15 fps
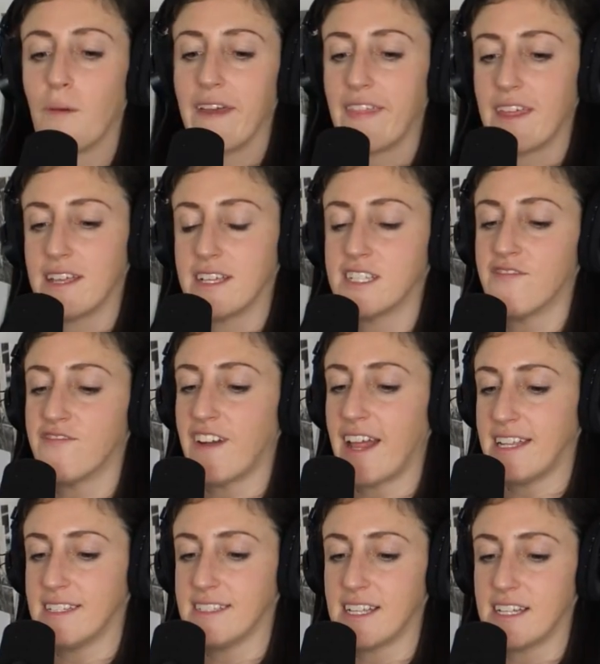the way that his
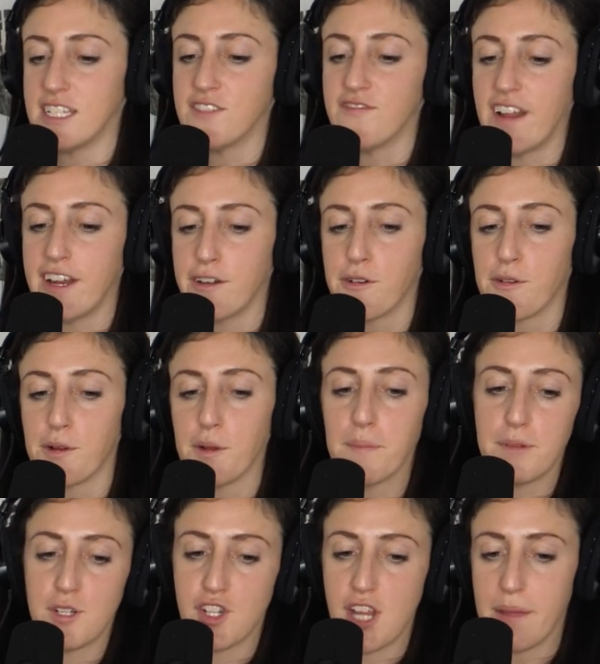friends and his friend
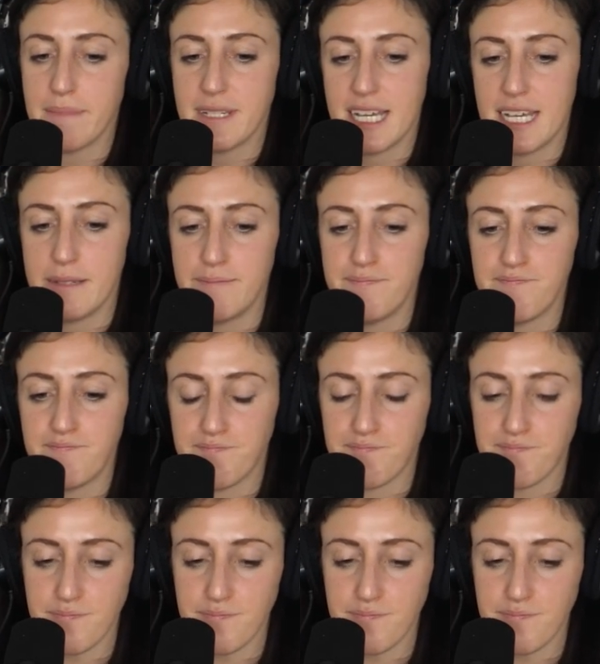group shaped him